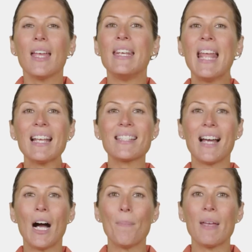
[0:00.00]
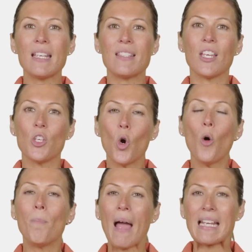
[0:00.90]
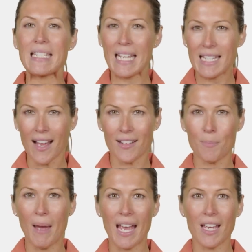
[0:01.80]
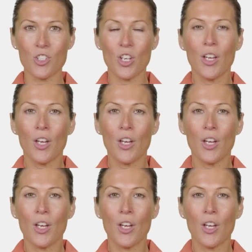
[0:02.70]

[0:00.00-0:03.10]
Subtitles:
Next up is the Your Bank Details page.